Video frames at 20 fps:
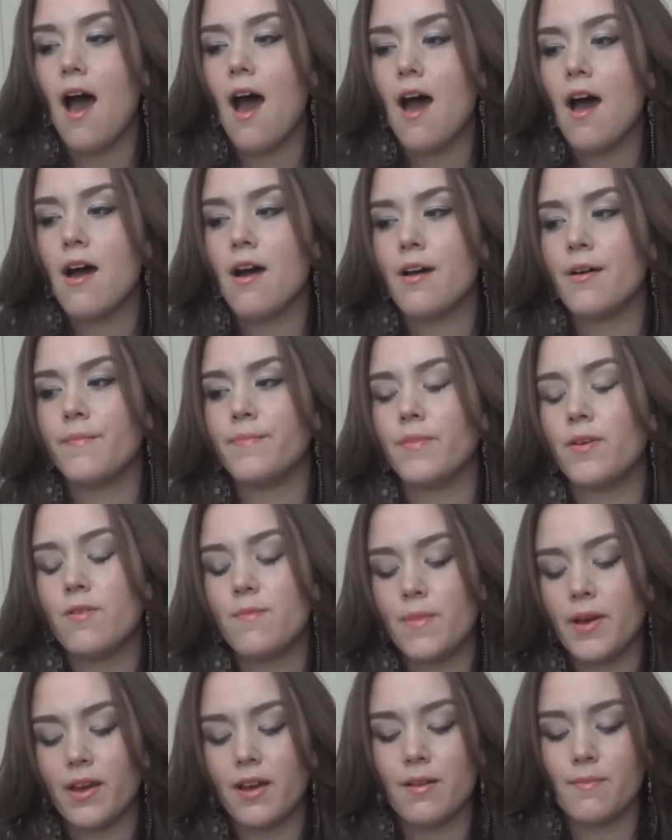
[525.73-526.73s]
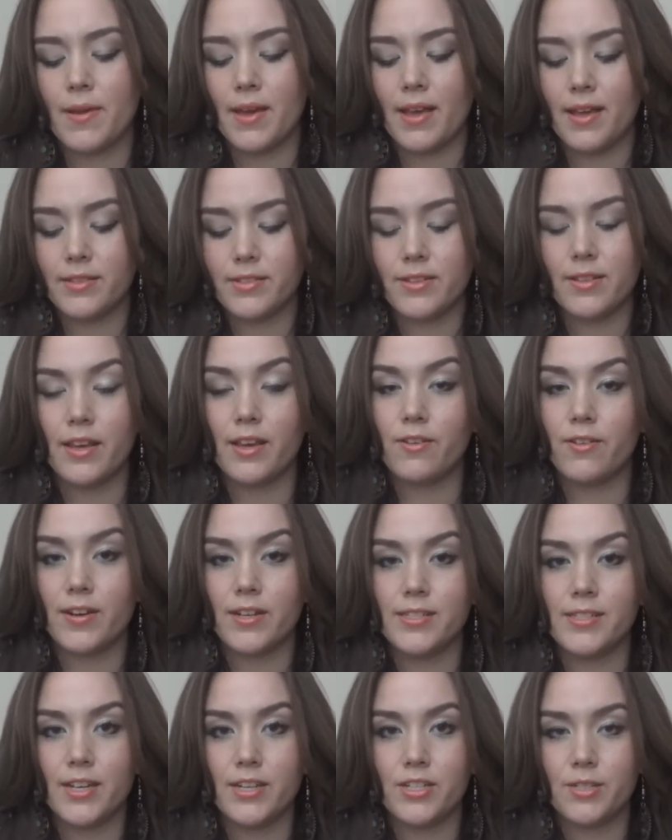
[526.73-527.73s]
um, oh my god, my hands are like
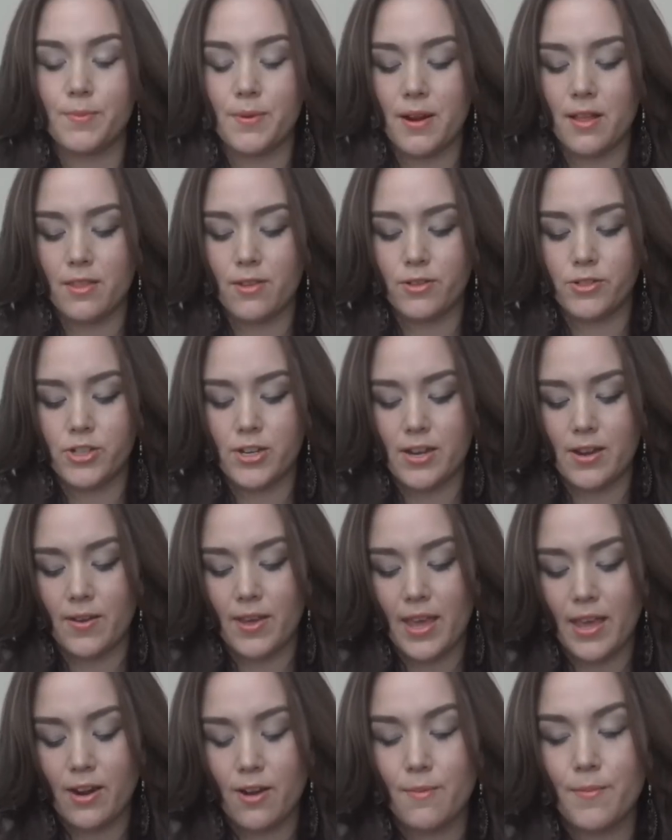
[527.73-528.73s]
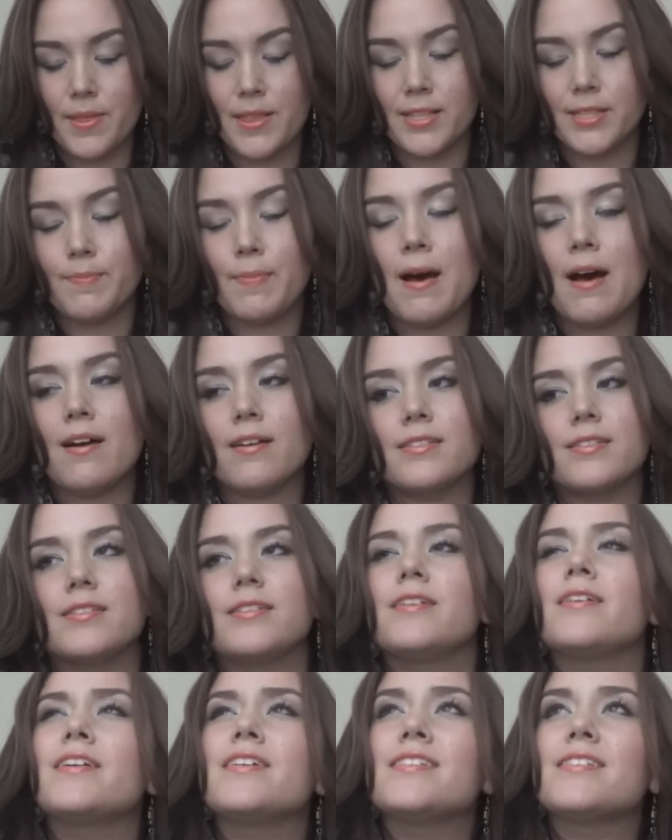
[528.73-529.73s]
greasy. I just put on lotion. Now I can't open this box.
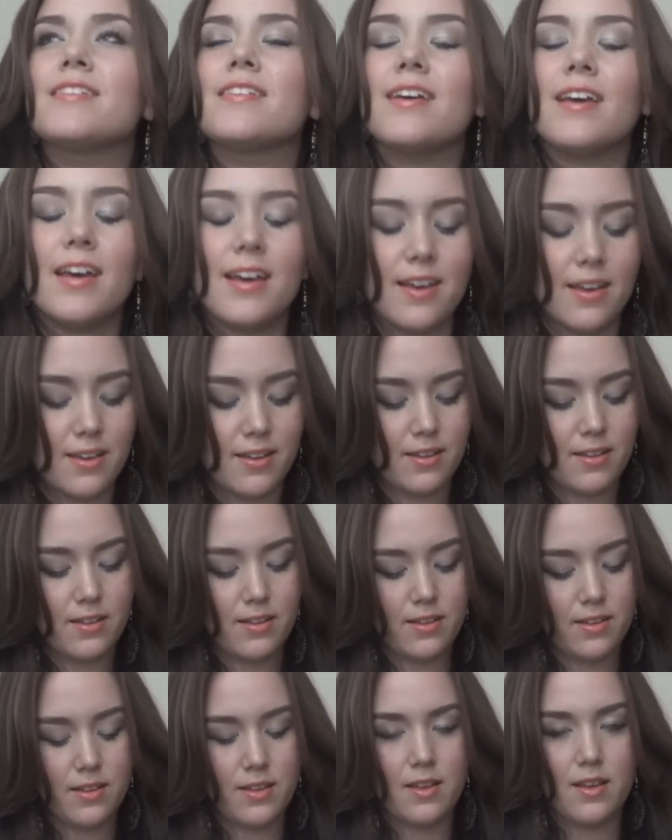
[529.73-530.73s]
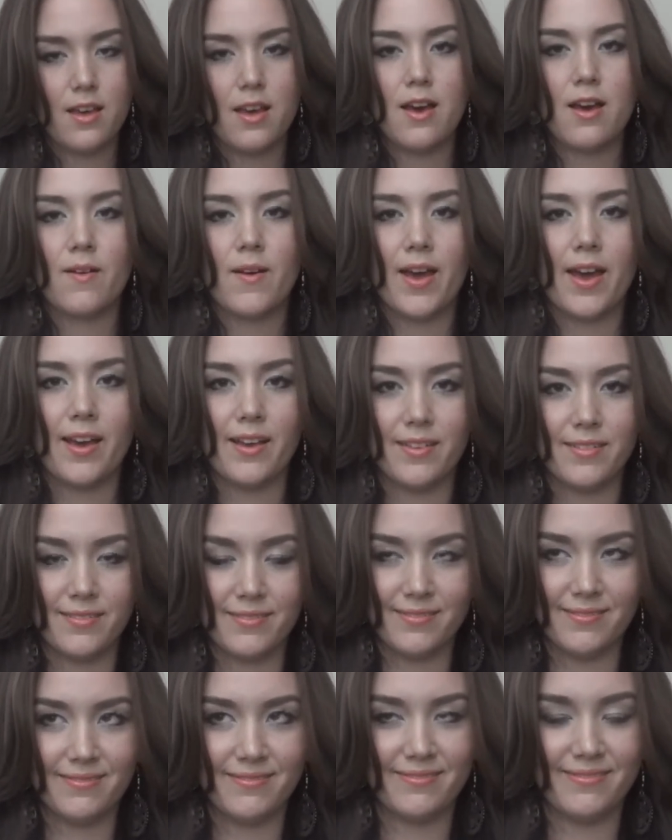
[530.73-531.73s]
Seriously? Okay,
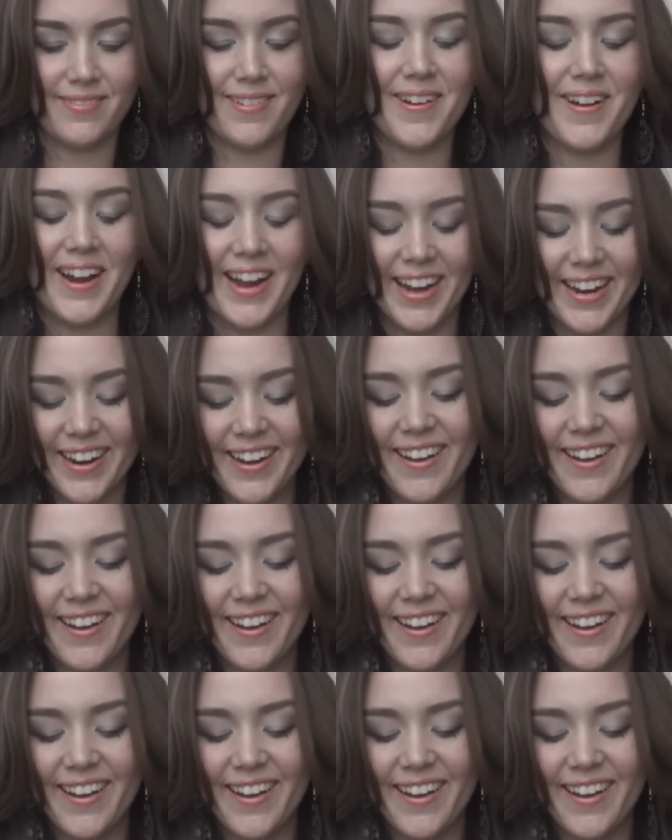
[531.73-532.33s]
all right.